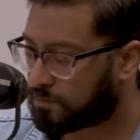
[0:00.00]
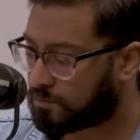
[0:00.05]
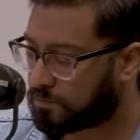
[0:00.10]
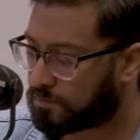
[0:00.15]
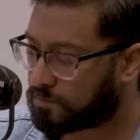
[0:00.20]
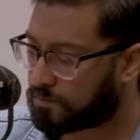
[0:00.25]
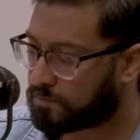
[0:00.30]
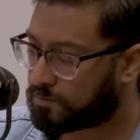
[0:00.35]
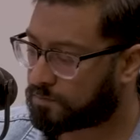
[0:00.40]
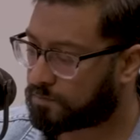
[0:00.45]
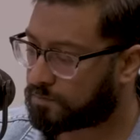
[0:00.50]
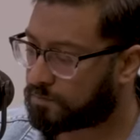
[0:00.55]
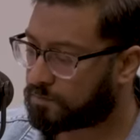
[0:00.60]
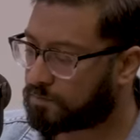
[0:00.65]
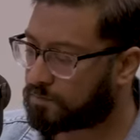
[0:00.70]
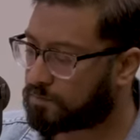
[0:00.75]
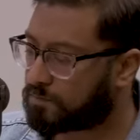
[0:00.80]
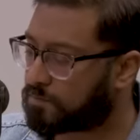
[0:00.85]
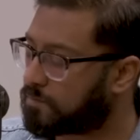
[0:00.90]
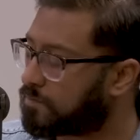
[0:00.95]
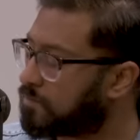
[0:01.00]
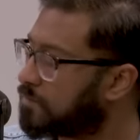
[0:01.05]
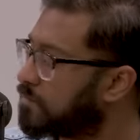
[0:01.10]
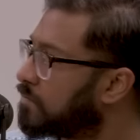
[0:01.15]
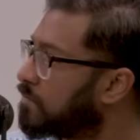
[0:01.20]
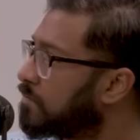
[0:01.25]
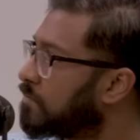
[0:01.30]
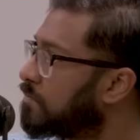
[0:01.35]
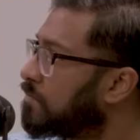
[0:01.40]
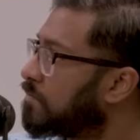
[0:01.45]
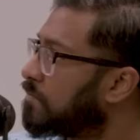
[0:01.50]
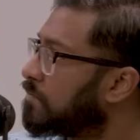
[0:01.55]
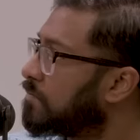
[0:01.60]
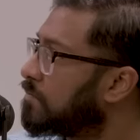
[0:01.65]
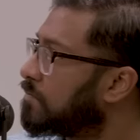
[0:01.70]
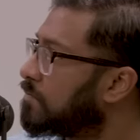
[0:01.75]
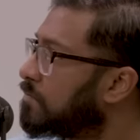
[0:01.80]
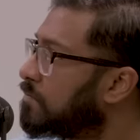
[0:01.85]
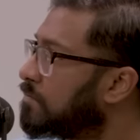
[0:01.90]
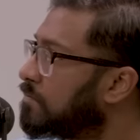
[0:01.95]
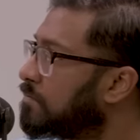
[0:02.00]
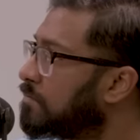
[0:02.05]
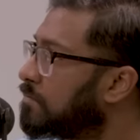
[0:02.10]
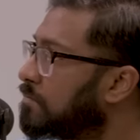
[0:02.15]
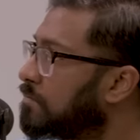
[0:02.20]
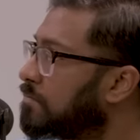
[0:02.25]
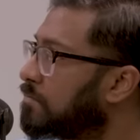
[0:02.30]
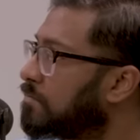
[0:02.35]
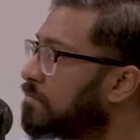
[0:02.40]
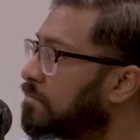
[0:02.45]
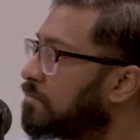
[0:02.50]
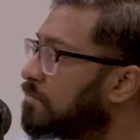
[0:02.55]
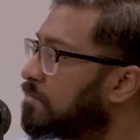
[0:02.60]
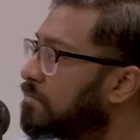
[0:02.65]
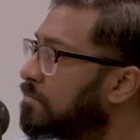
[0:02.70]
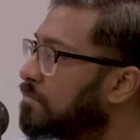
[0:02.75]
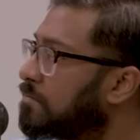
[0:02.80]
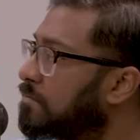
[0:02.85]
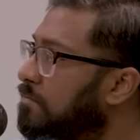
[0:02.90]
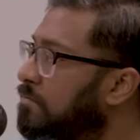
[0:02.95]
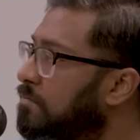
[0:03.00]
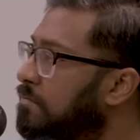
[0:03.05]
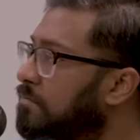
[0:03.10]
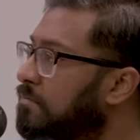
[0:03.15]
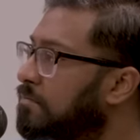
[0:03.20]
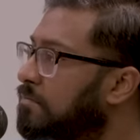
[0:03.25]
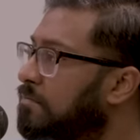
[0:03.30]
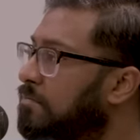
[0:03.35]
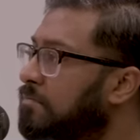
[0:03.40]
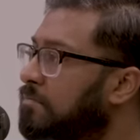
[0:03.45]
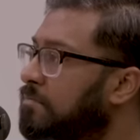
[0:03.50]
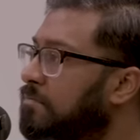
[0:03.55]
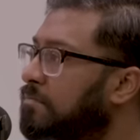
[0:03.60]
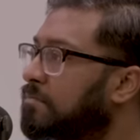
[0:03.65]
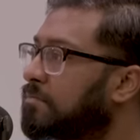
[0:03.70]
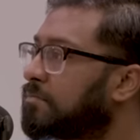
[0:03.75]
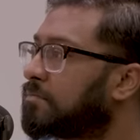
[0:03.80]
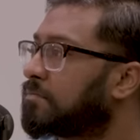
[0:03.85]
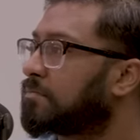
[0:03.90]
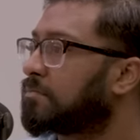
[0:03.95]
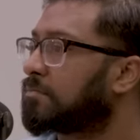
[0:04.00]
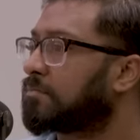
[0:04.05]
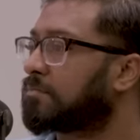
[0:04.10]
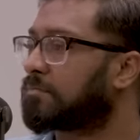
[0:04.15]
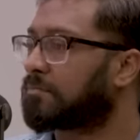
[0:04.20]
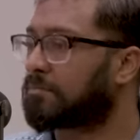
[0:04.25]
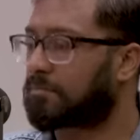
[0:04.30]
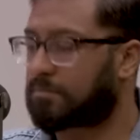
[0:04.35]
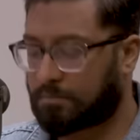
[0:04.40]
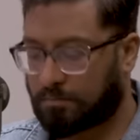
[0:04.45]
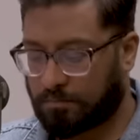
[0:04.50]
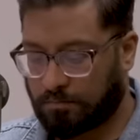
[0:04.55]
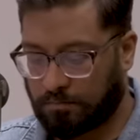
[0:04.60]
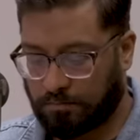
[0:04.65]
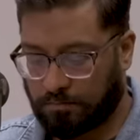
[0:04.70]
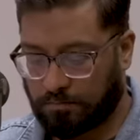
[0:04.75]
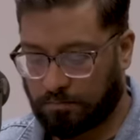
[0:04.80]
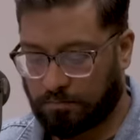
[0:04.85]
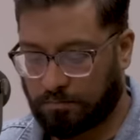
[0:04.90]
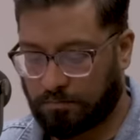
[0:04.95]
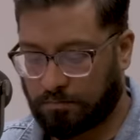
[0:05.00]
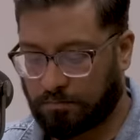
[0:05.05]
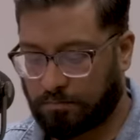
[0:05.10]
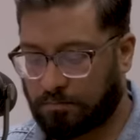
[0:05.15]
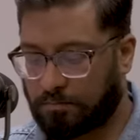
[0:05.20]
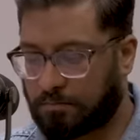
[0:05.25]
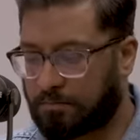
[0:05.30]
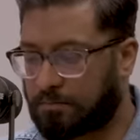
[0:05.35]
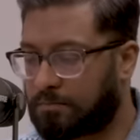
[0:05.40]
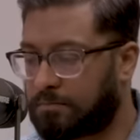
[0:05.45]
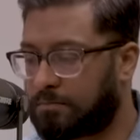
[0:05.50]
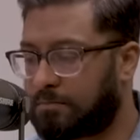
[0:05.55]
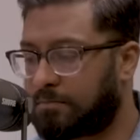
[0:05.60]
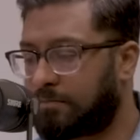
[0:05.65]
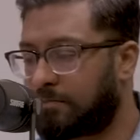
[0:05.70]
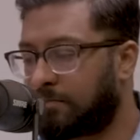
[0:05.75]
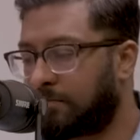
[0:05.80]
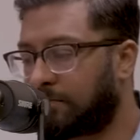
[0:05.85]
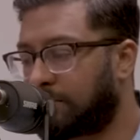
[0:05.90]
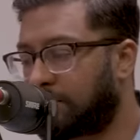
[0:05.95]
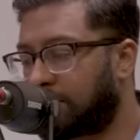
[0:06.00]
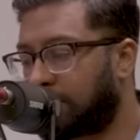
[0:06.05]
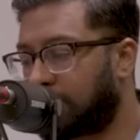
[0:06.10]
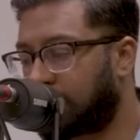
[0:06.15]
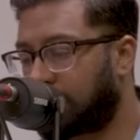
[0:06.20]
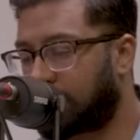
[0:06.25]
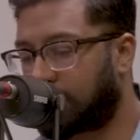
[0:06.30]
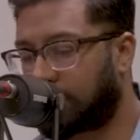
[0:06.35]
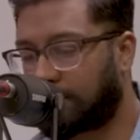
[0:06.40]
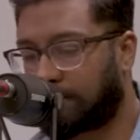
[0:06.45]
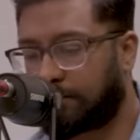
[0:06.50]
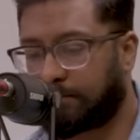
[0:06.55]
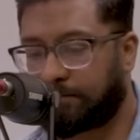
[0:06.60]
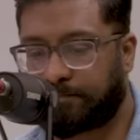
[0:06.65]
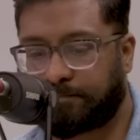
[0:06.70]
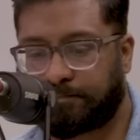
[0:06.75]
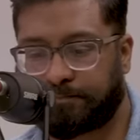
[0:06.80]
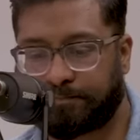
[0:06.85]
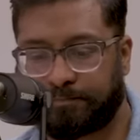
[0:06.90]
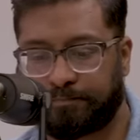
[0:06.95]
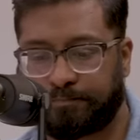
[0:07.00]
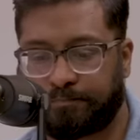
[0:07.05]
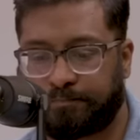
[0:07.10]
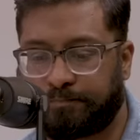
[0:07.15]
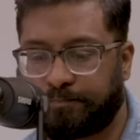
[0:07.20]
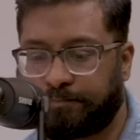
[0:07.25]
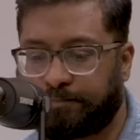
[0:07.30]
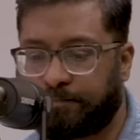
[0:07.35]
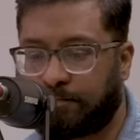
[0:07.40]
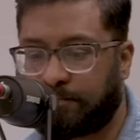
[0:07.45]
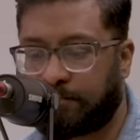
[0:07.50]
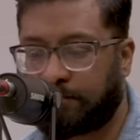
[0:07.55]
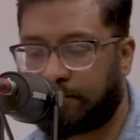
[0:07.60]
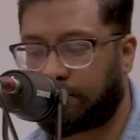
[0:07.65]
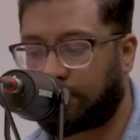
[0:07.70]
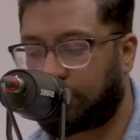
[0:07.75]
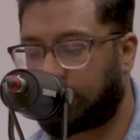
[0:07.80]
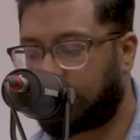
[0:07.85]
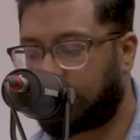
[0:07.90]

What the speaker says: (not speaking)